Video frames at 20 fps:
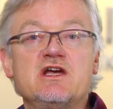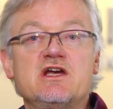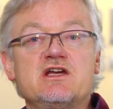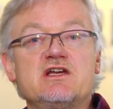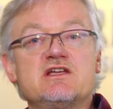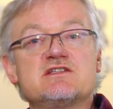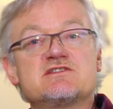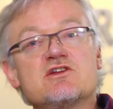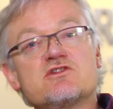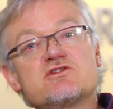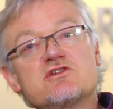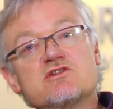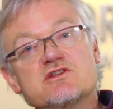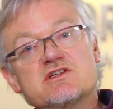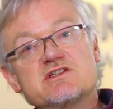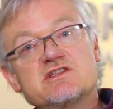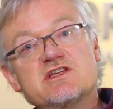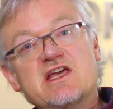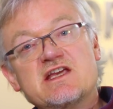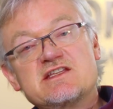It's not
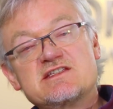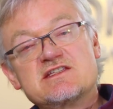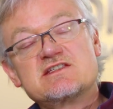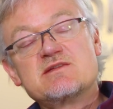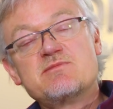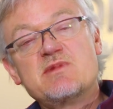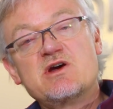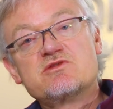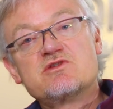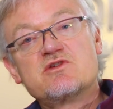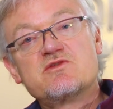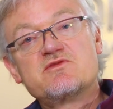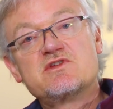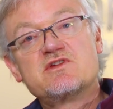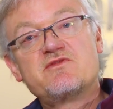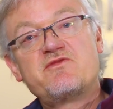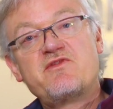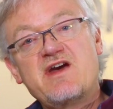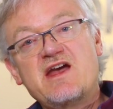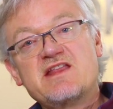only the excess amount of the
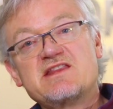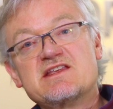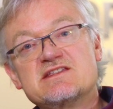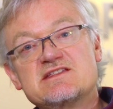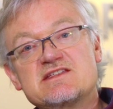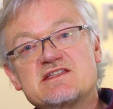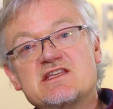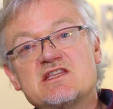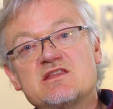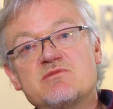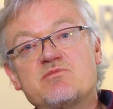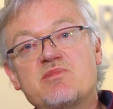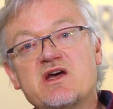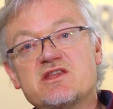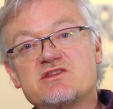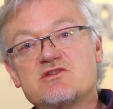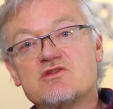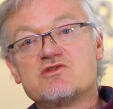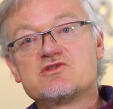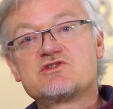fat and skin,
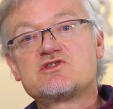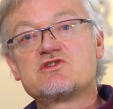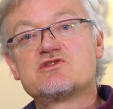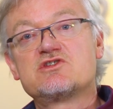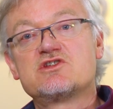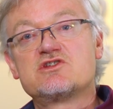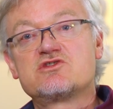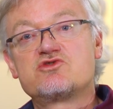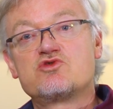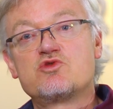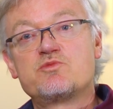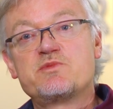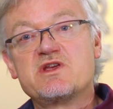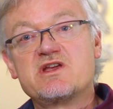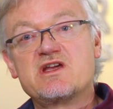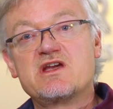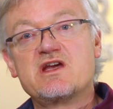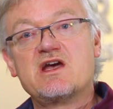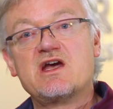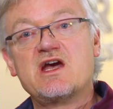but also the
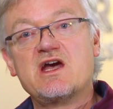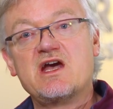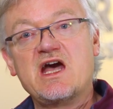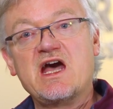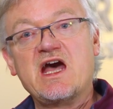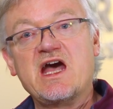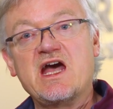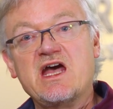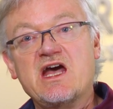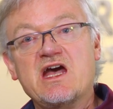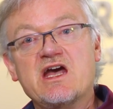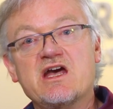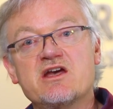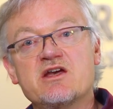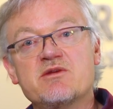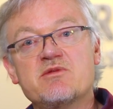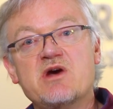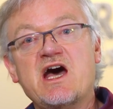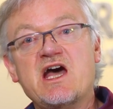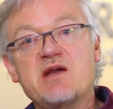drooping
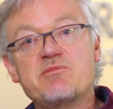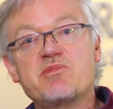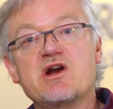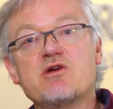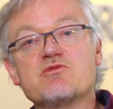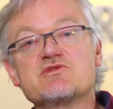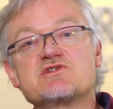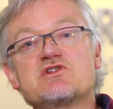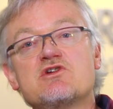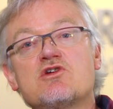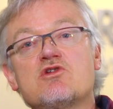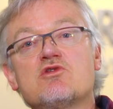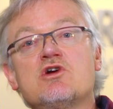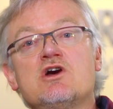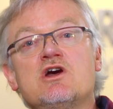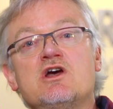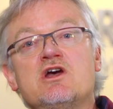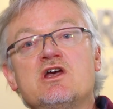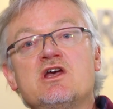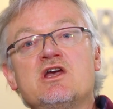eyebrow. So
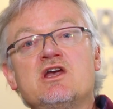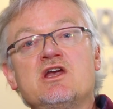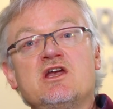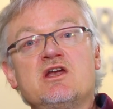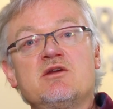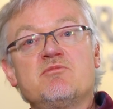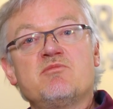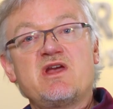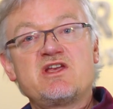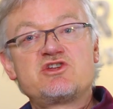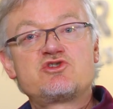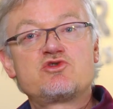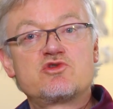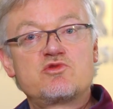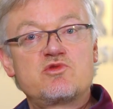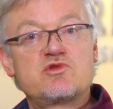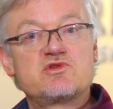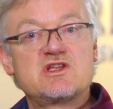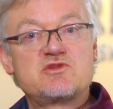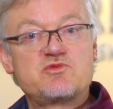make
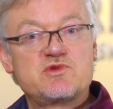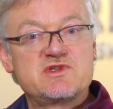sure that we